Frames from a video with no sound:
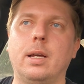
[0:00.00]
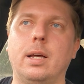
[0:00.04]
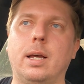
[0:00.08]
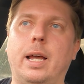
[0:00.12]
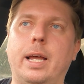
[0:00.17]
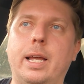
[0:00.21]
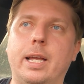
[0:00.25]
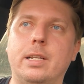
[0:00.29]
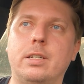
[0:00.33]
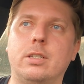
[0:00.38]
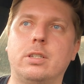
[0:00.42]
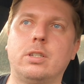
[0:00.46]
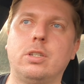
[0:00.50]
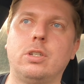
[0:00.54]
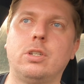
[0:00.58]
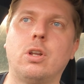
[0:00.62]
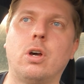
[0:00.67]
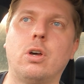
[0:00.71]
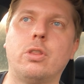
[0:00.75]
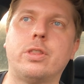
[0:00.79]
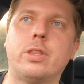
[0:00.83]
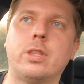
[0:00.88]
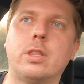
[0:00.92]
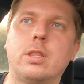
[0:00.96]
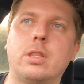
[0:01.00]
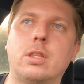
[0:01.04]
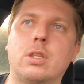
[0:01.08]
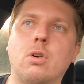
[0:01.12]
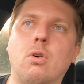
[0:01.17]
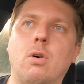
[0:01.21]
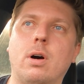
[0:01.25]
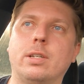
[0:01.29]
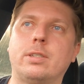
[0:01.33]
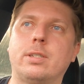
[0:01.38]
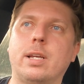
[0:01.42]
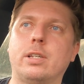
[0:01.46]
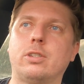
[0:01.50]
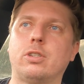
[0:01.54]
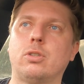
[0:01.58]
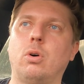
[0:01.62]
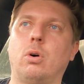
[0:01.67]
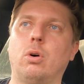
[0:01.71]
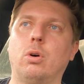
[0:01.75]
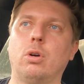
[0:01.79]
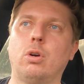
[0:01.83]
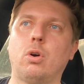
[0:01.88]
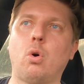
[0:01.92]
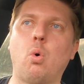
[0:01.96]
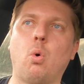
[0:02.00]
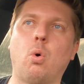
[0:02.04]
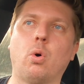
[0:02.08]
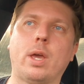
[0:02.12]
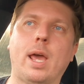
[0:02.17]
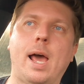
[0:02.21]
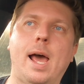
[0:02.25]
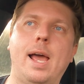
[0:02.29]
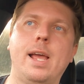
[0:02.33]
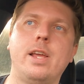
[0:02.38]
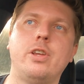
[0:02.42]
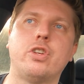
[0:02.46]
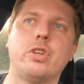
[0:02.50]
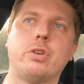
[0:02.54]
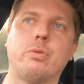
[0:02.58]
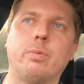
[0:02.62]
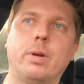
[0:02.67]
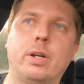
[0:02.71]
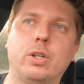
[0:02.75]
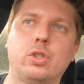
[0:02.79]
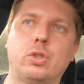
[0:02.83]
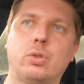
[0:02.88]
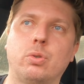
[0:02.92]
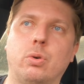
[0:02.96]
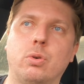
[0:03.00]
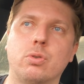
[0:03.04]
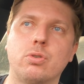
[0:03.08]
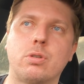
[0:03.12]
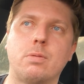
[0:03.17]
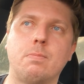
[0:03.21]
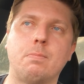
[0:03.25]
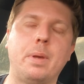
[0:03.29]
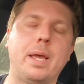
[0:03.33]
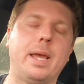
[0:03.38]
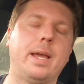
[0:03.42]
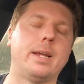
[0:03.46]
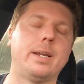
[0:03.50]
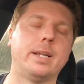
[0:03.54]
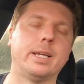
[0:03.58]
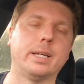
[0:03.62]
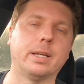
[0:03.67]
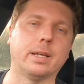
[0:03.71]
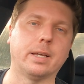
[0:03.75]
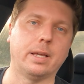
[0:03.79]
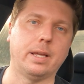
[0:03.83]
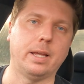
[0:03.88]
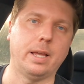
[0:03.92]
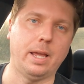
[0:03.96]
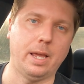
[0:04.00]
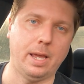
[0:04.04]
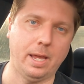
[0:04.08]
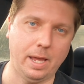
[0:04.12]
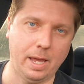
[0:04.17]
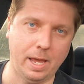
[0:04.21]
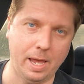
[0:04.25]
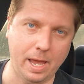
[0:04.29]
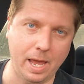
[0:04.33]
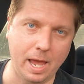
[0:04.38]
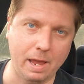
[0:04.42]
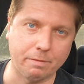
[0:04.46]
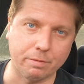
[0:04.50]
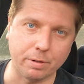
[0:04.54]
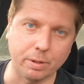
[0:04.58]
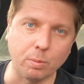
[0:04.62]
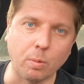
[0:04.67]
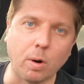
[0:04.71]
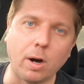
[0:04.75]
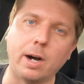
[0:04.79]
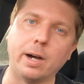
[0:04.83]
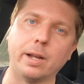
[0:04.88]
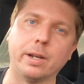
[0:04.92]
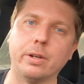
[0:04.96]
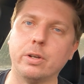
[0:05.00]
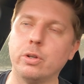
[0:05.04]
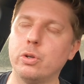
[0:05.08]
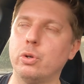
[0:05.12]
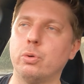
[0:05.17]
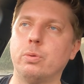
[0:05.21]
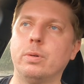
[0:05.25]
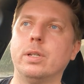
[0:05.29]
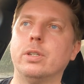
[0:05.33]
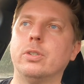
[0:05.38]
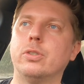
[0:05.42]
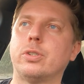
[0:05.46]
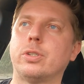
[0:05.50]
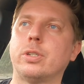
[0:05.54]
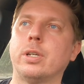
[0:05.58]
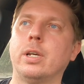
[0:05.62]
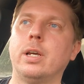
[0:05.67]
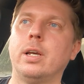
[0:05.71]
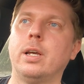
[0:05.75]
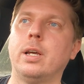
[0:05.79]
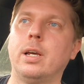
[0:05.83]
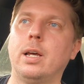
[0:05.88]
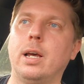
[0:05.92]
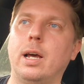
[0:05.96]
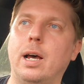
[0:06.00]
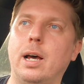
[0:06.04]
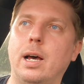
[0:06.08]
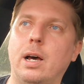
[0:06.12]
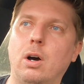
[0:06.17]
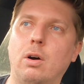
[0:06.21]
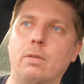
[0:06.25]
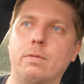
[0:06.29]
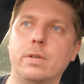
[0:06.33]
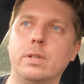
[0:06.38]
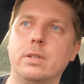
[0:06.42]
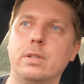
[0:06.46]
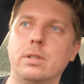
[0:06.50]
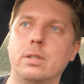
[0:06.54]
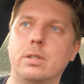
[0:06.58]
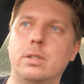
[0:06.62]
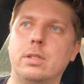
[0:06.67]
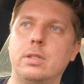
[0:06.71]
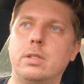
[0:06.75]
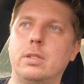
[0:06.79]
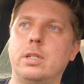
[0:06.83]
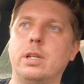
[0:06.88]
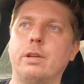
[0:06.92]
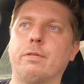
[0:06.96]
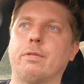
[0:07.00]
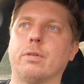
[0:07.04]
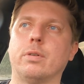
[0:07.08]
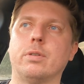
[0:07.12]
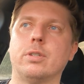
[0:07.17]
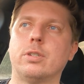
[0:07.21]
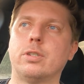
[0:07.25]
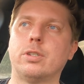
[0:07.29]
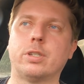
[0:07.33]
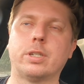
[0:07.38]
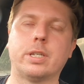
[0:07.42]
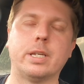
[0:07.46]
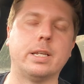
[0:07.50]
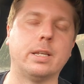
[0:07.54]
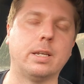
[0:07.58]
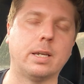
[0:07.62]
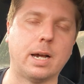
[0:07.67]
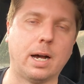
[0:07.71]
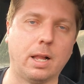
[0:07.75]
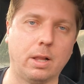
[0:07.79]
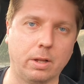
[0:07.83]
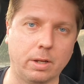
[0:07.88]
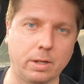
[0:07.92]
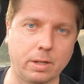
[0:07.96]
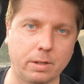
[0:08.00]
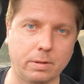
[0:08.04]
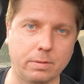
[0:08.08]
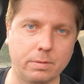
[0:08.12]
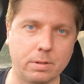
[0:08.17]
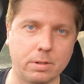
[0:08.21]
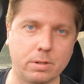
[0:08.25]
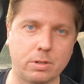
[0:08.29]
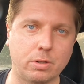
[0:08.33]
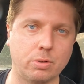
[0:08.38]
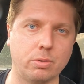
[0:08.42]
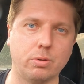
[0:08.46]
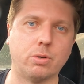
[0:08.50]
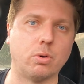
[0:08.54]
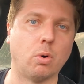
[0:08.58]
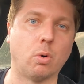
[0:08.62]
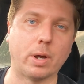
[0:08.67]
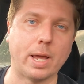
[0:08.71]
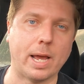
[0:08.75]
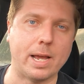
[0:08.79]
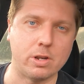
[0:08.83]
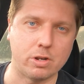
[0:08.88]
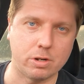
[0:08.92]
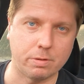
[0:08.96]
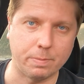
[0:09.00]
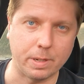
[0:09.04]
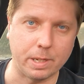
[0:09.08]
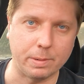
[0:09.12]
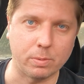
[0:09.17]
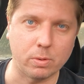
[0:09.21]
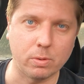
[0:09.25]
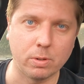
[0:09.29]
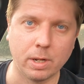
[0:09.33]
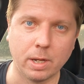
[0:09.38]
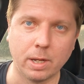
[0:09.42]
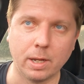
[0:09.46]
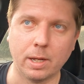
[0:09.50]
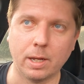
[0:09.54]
And, you know, guys, that's not Caucasian restaurants banning everyone who is of a different skin color to Caucasian people.